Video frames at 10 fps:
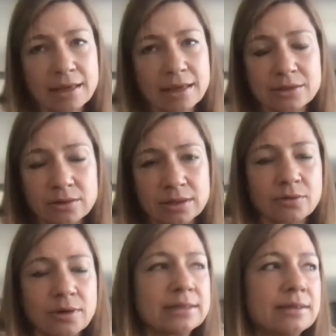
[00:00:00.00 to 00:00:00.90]
It's not a
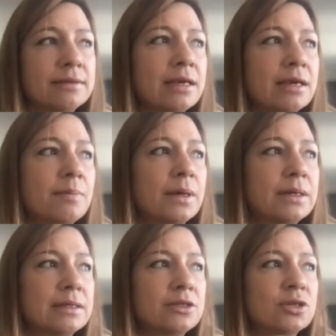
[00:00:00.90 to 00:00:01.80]
crazy thing, but
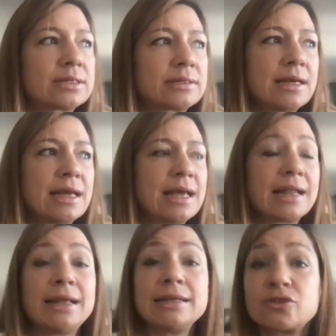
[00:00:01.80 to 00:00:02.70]
it's just,
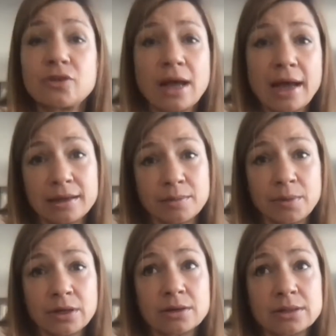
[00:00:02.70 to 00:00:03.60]
let's try it,
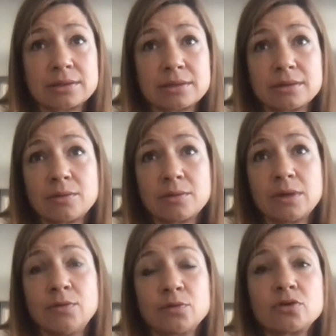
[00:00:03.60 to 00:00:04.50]
because
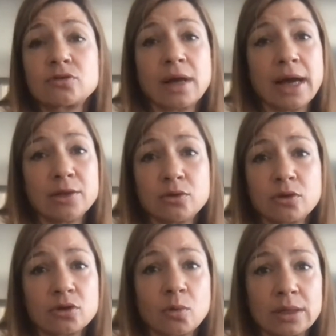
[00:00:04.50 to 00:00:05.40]
if you don't try it, you
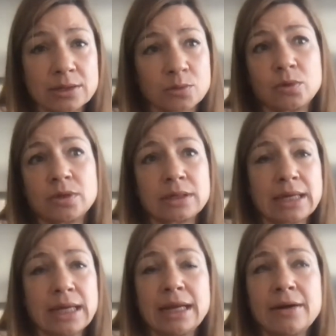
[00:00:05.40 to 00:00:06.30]
don't know what doesn't work.
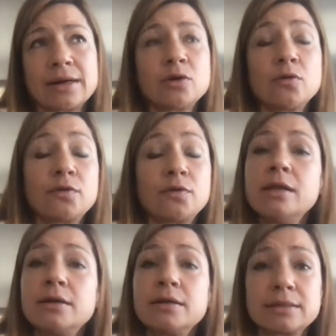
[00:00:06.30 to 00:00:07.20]
And there are no
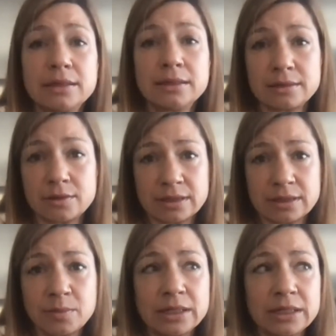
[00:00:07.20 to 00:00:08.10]
failures in
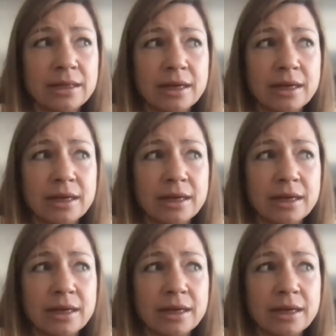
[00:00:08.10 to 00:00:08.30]
sustainability.